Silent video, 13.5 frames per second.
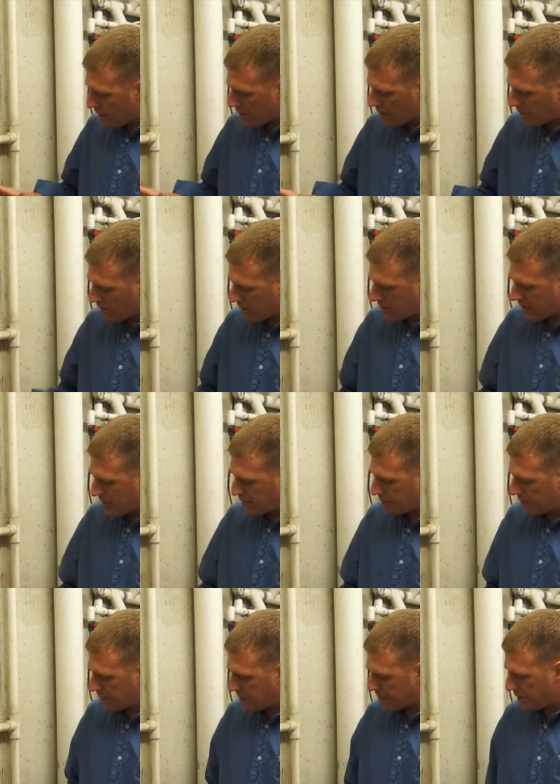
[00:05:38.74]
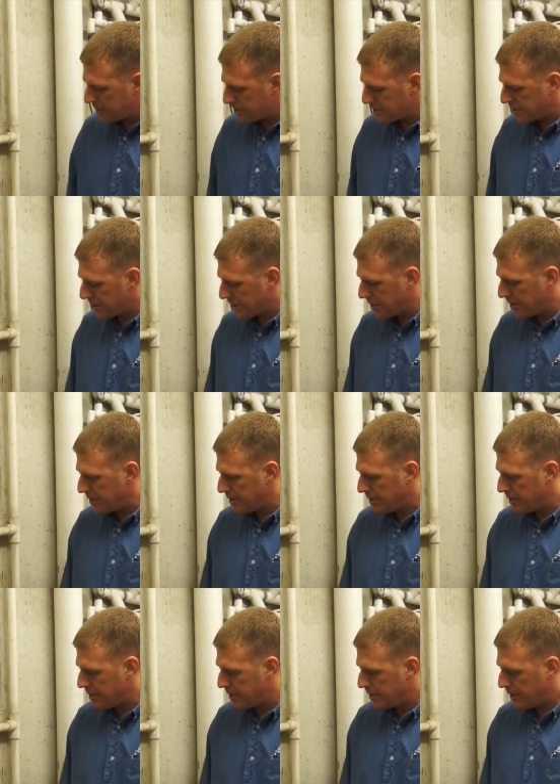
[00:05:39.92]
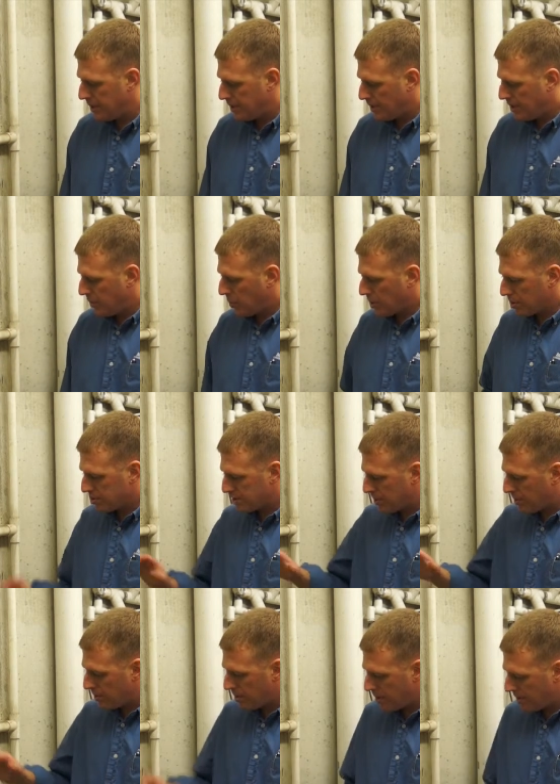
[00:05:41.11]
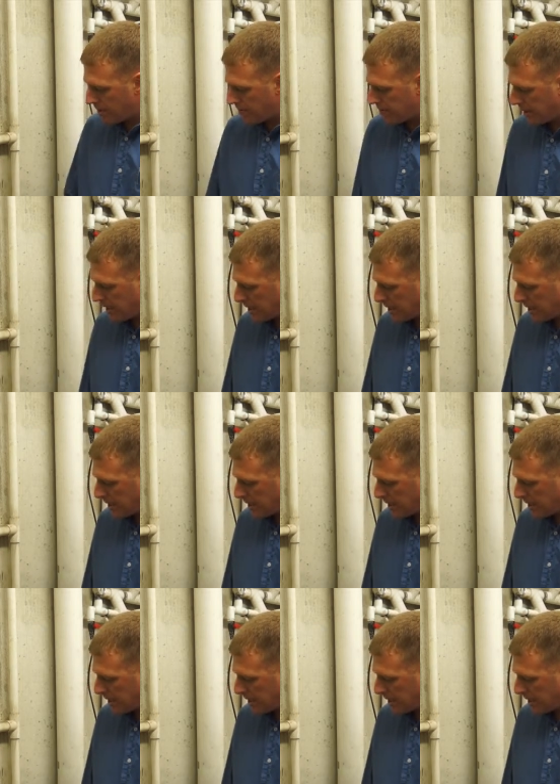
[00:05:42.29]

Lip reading: Alright, we got the filter nice and tight. Water's still off.